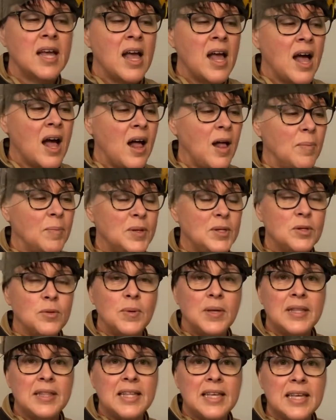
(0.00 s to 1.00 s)
I'll be
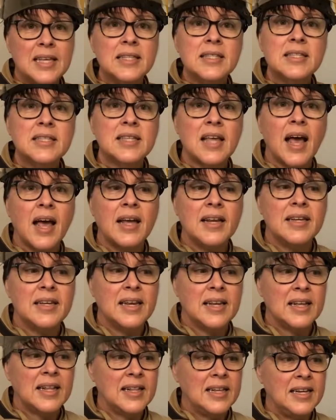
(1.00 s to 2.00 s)
doing the inside,
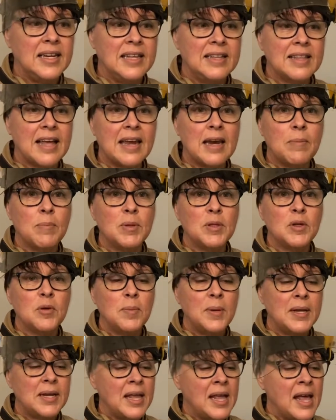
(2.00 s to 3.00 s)
cleaning that up a little
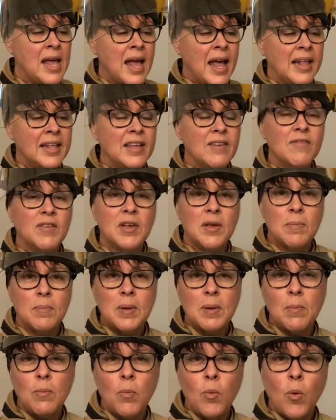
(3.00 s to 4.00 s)
bit and giving a bit
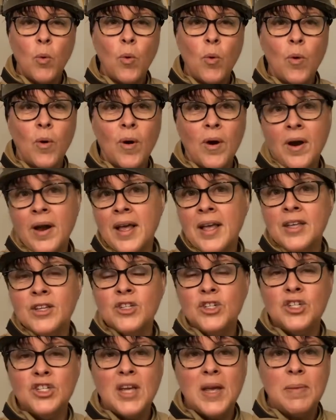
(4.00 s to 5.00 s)
more
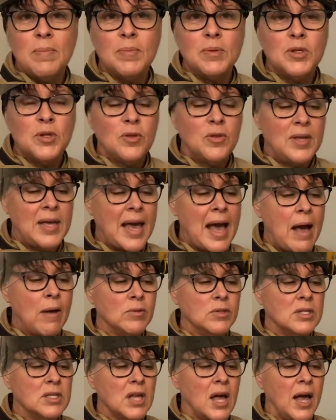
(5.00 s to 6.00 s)
shape to the
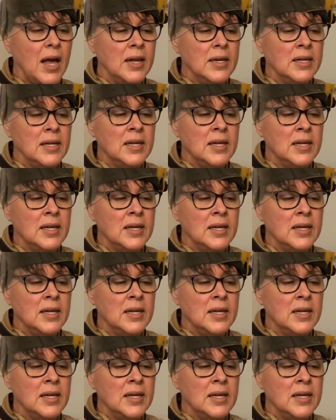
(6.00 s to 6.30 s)
outside.